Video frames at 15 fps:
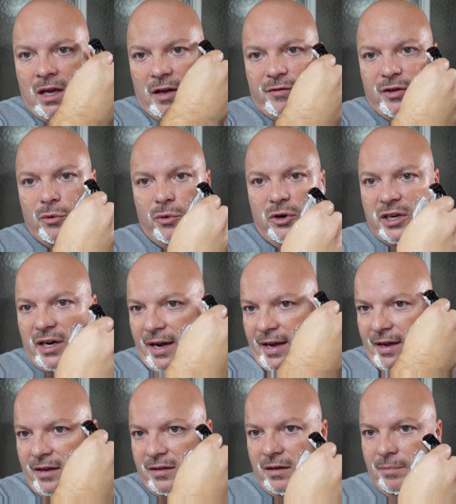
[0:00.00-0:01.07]
If you were to
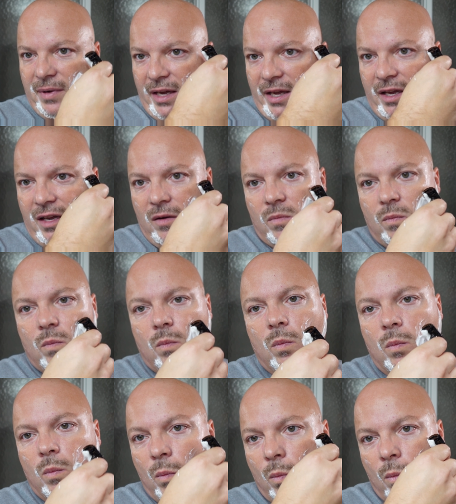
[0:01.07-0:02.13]
ask me
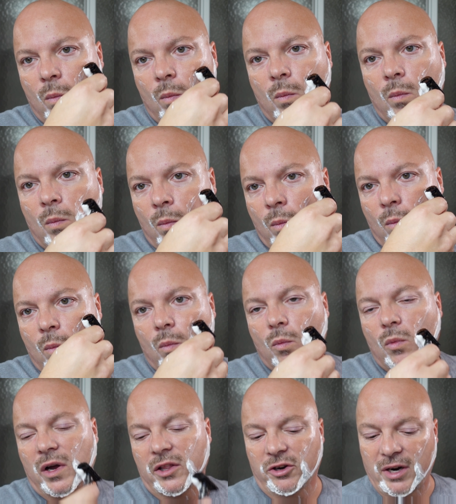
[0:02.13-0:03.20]

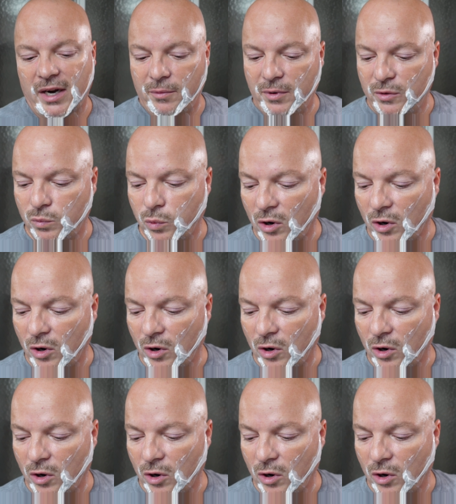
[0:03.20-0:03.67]
whether I would